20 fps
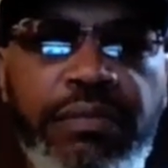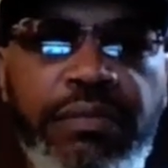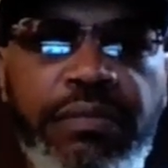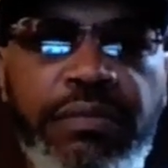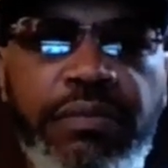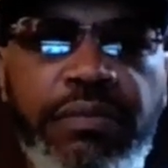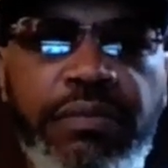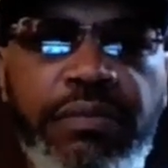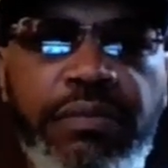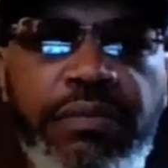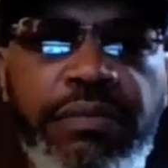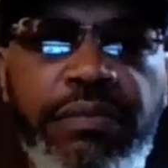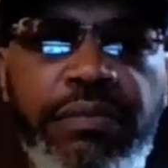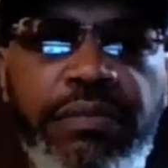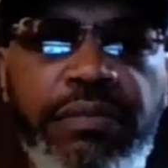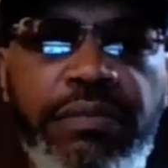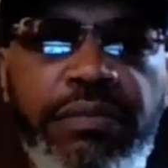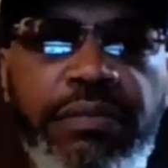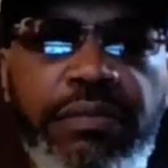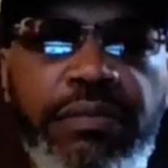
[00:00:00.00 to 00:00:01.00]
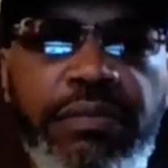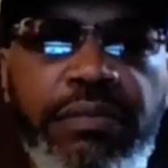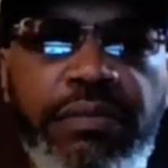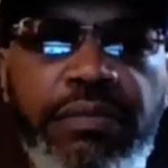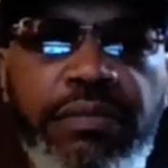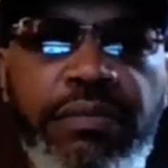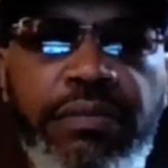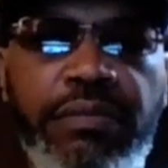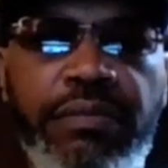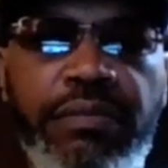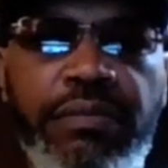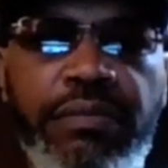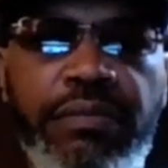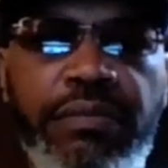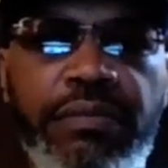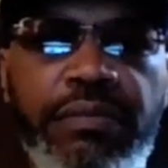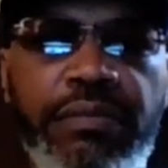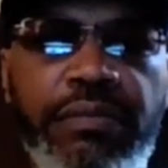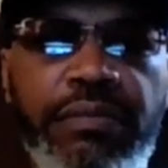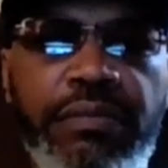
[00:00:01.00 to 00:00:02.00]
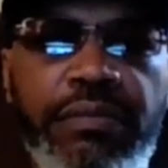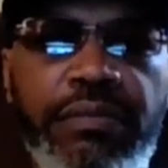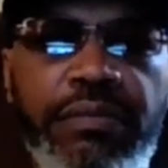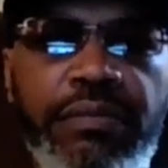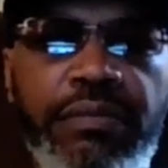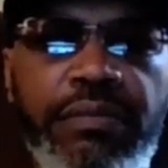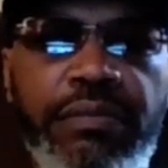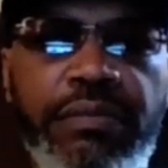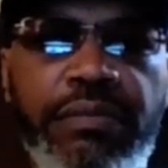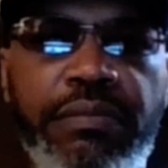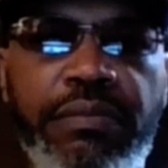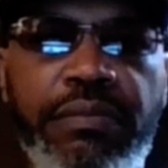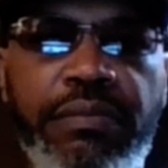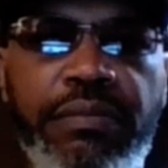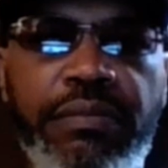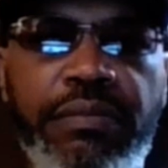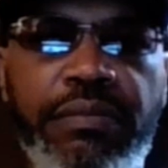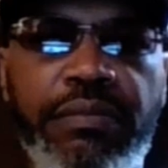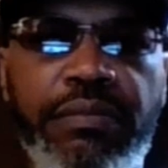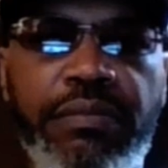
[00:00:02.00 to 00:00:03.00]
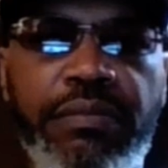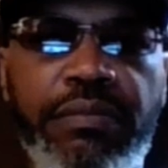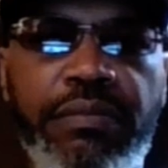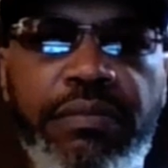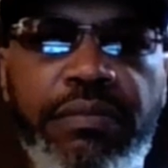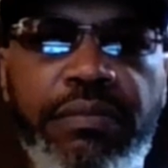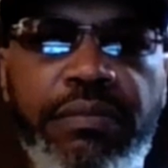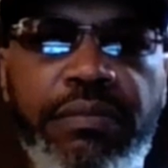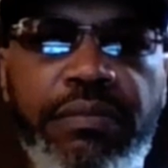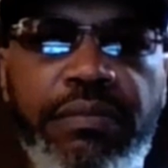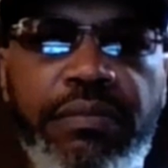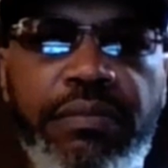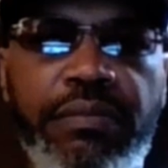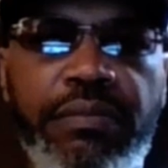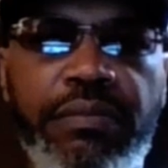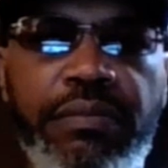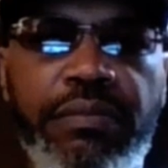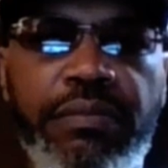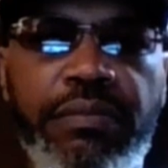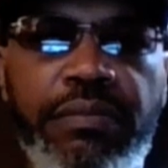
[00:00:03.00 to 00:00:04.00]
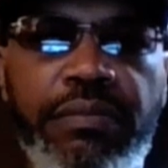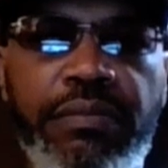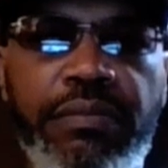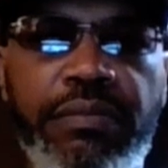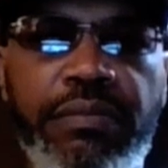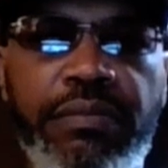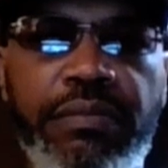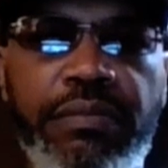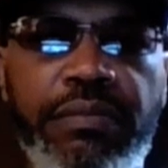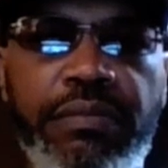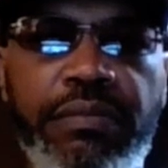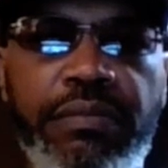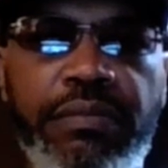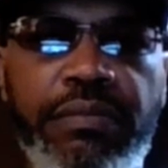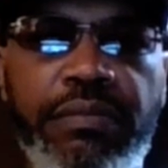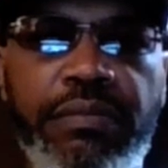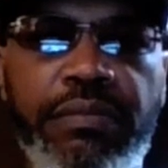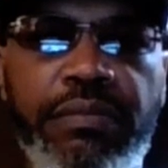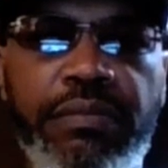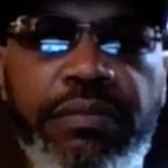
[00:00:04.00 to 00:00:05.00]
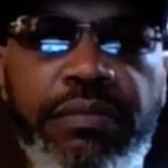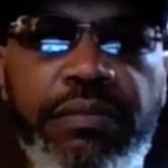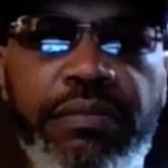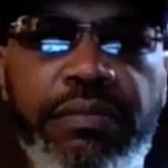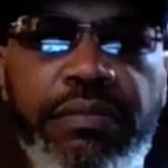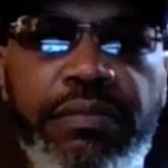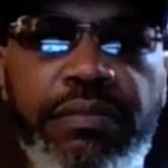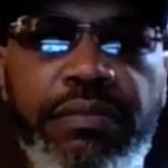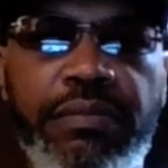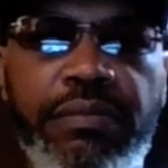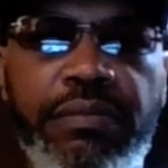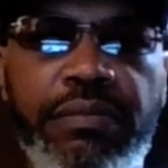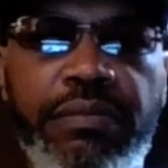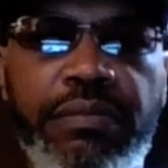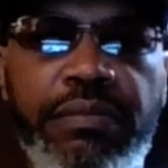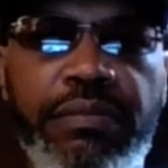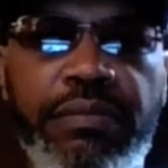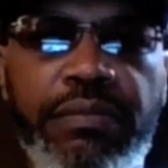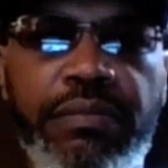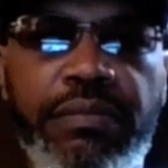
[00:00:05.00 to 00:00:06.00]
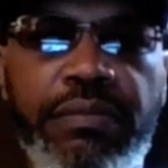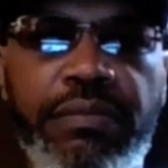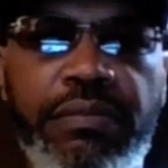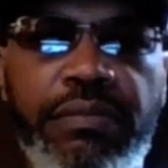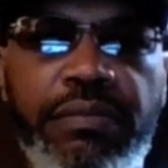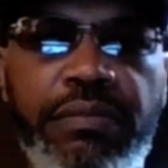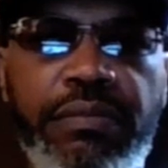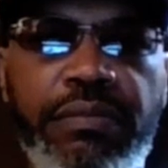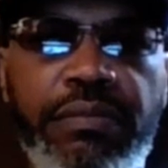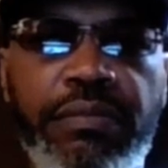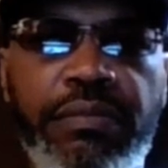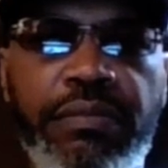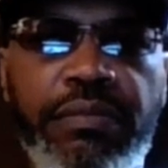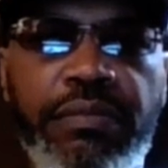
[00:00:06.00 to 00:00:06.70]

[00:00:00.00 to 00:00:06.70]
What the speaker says: (not speaking)